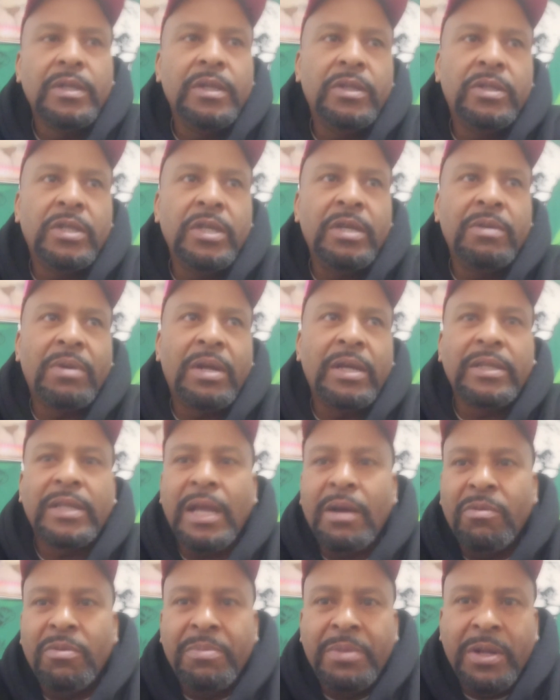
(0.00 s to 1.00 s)
it seemed like
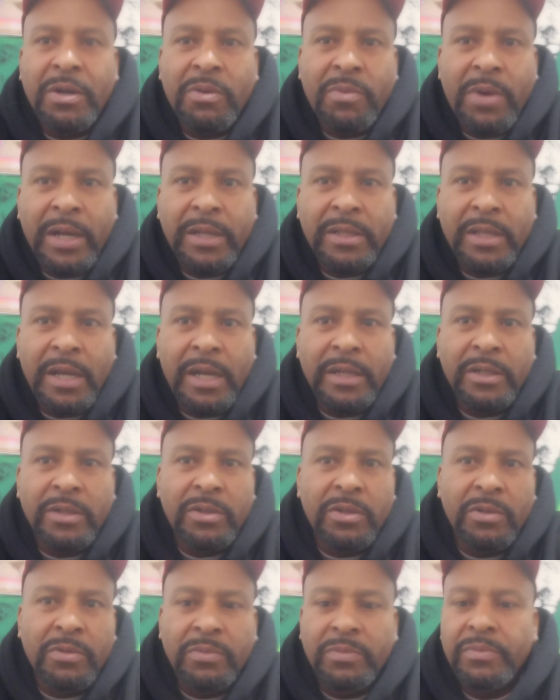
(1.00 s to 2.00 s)
that would be the right thing
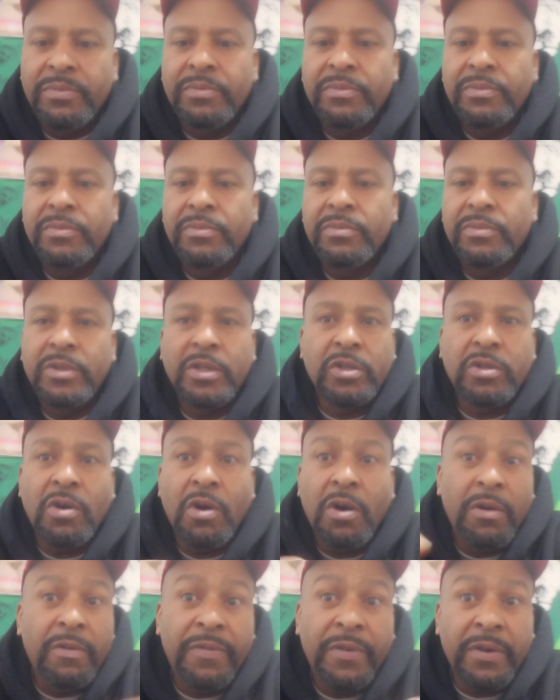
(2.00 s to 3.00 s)
to do. Just
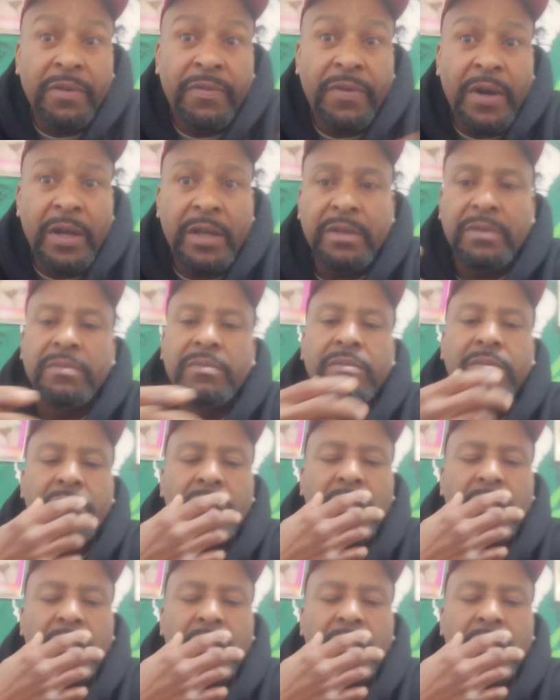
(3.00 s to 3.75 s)
call for the fight.